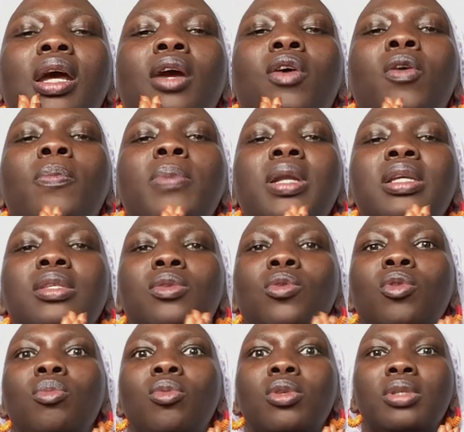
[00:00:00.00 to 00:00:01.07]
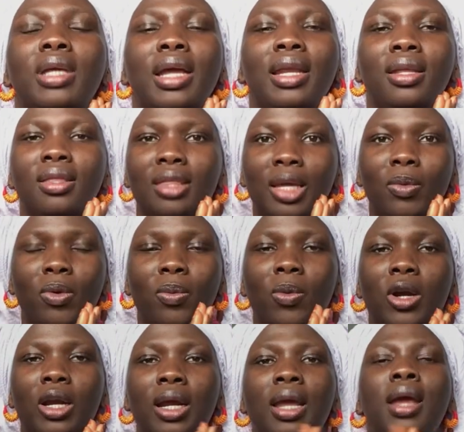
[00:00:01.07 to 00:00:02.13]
accomplish almost anything we want,